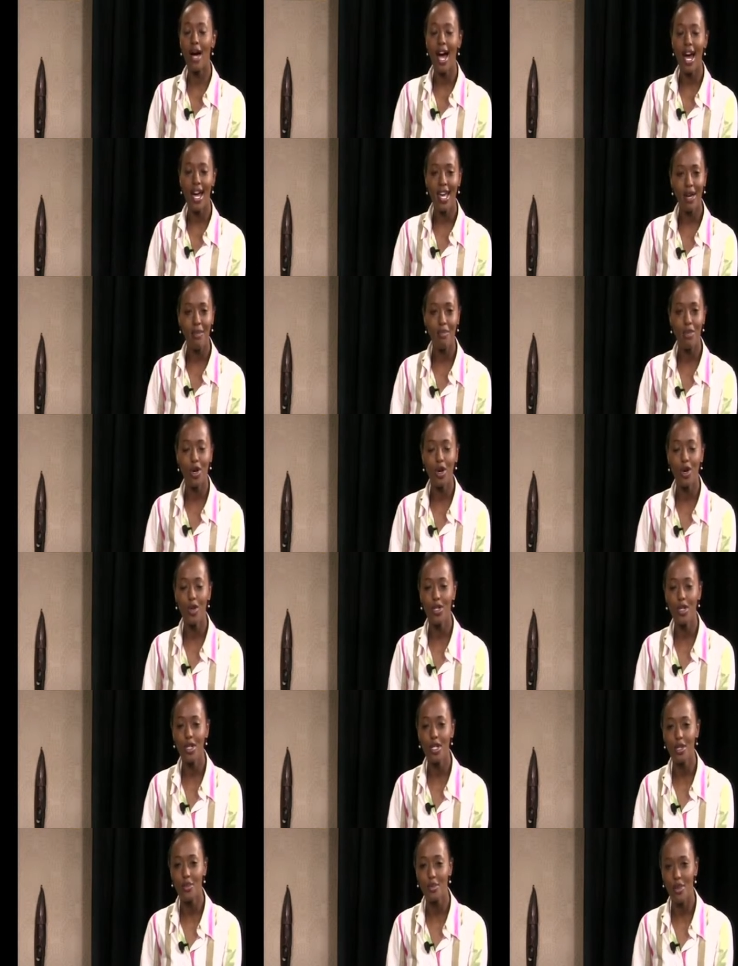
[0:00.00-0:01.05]
I am your
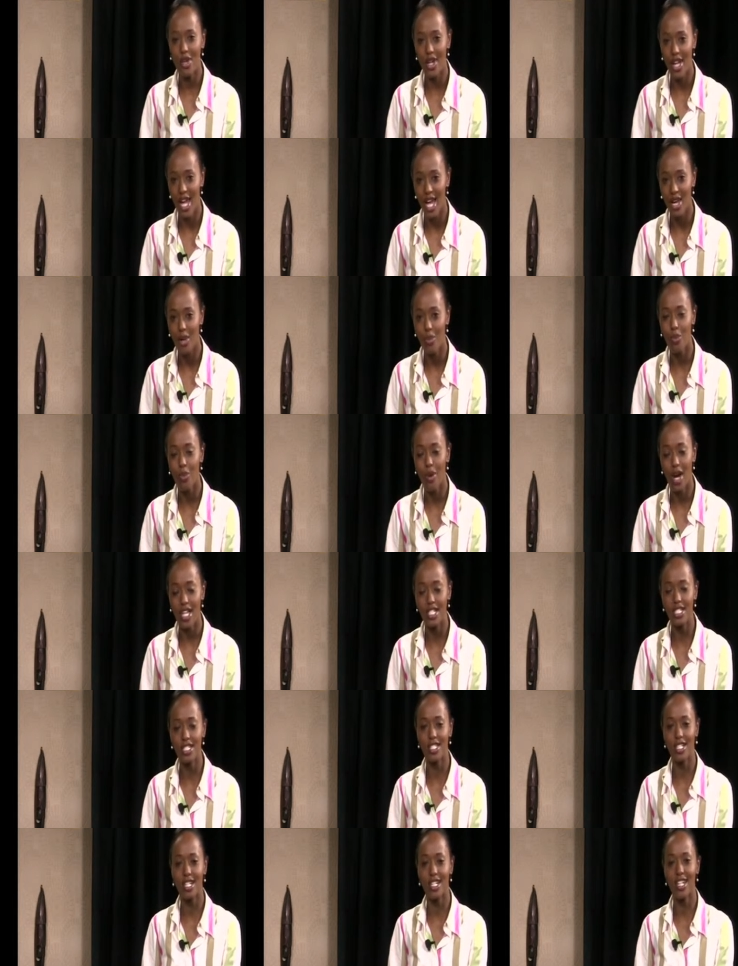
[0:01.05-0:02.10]
host, Marianne
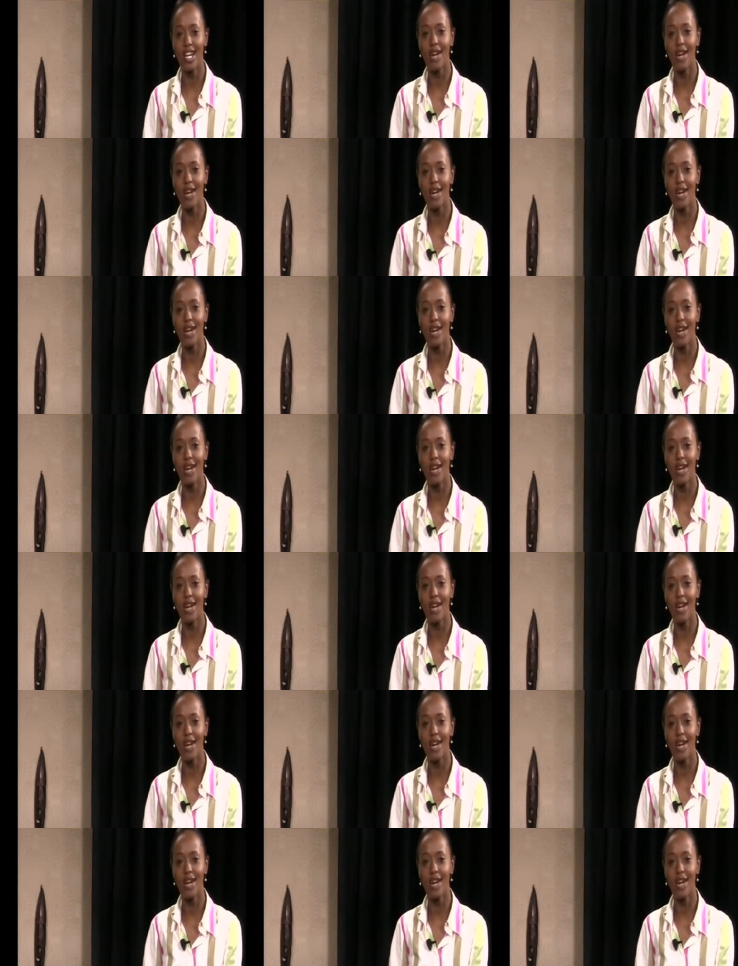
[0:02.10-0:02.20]
Waisha.